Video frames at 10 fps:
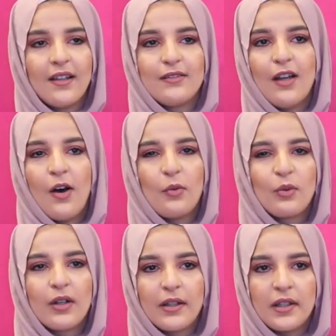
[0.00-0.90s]
not
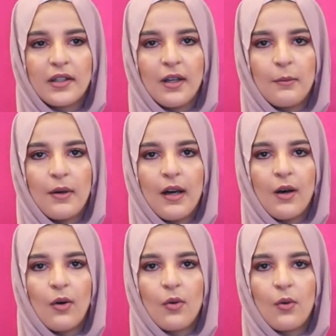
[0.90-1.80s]
worry
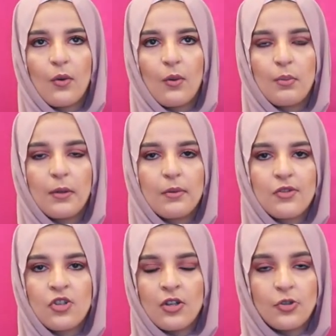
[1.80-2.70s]
about
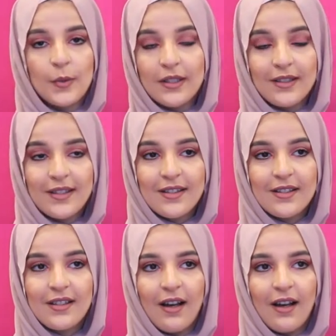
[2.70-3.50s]
people's judgments.